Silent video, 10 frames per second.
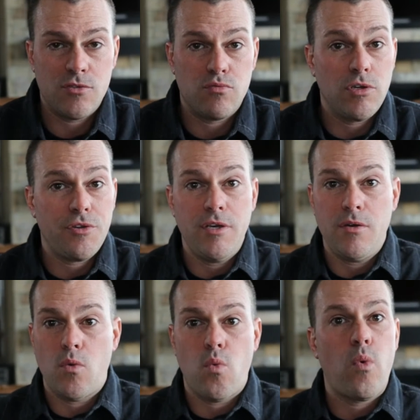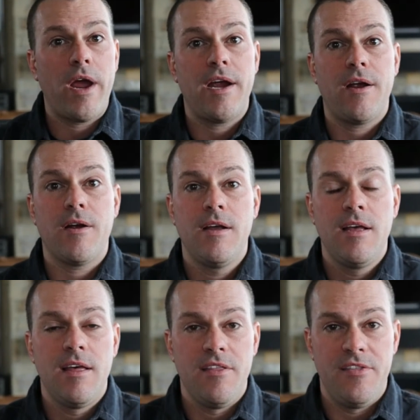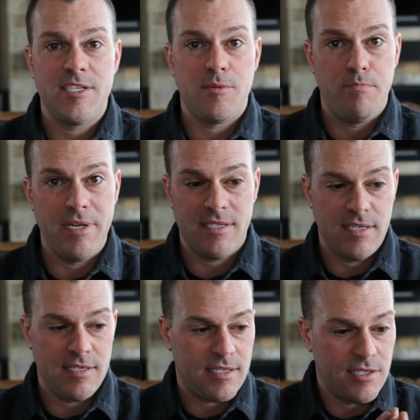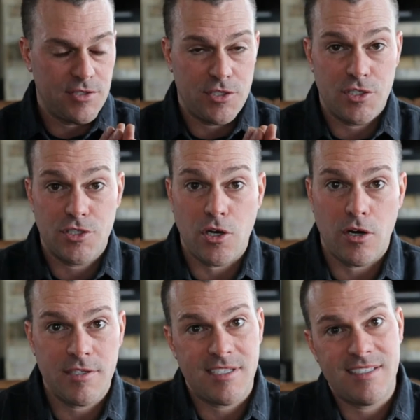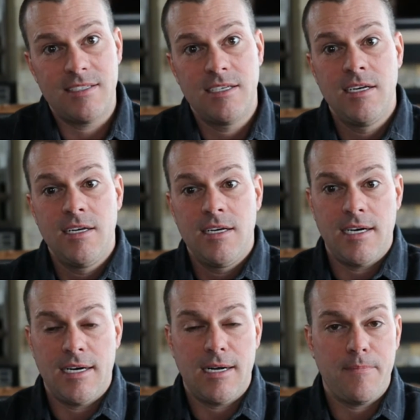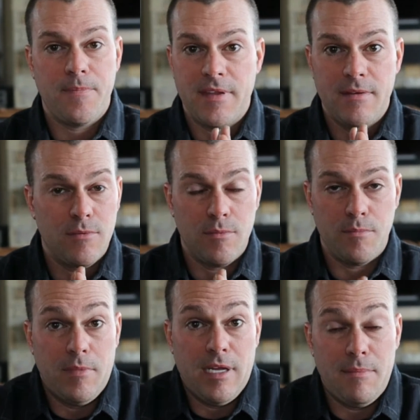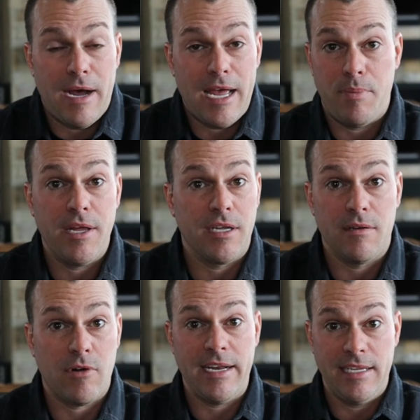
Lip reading: is really where this business starts, in my opinion, right?